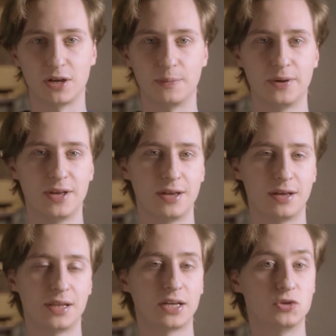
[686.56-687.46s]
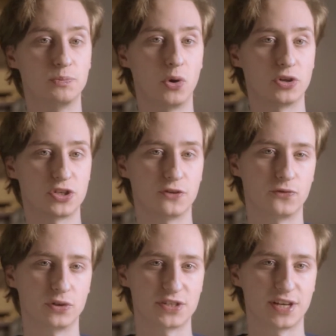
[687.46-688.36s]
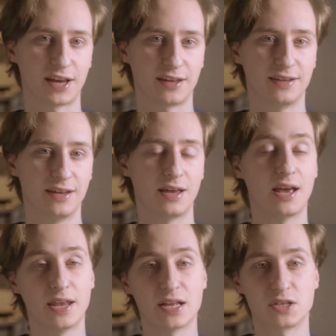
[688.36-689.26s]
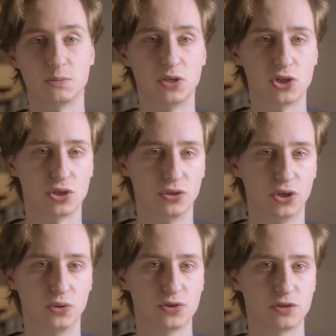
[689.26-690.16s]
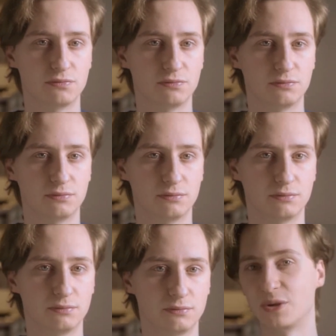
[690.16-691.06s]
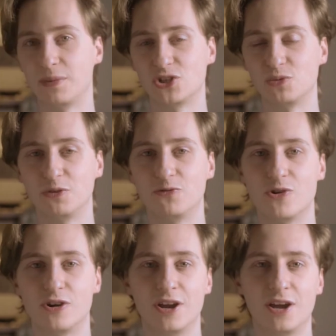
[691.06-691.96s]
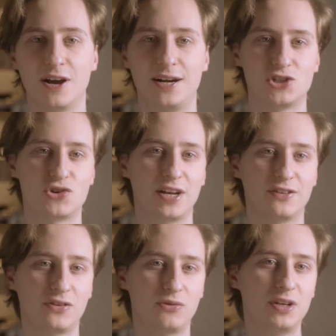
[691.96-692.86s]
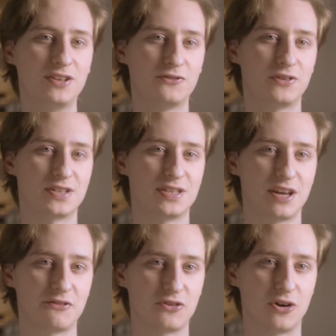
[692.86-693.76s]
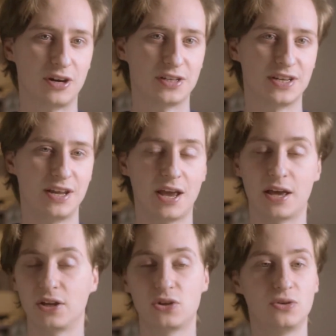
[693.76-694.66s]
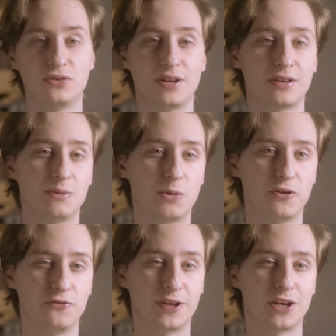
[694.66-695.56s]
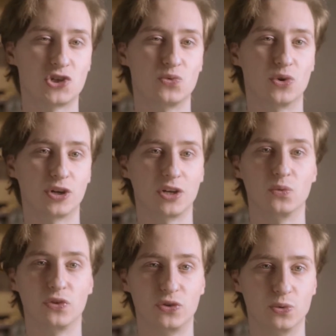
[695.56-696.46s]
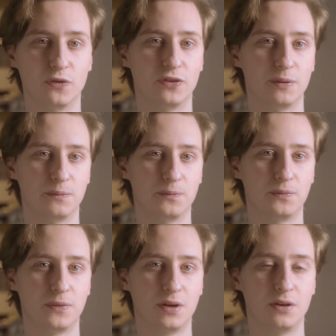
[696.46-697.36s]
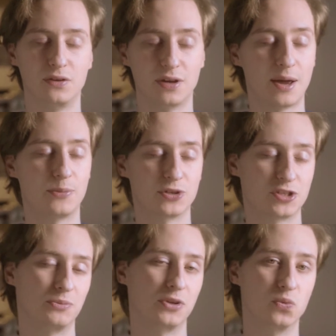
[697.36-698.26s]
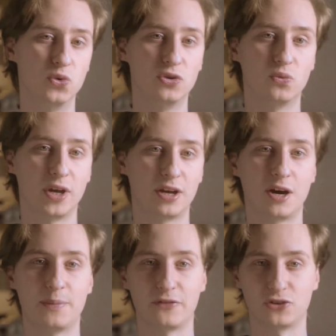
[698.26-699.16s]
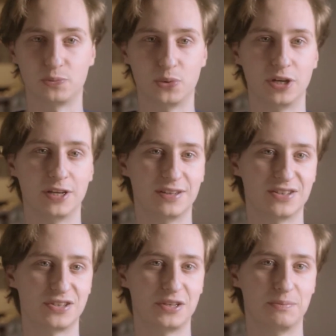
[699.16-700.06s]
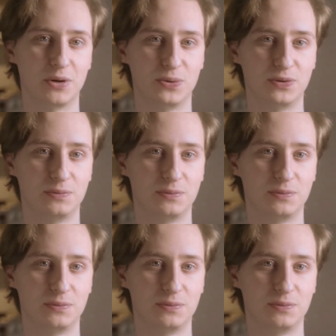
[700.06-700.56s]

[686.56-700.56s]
up, I'd like to pause here for a second and add some additional notes. Now as I mentioned before, I tried three different C F cards and I couldn't get the modification working with two of them. The iPod simply wouldn't wake up after putting it in sleep mode.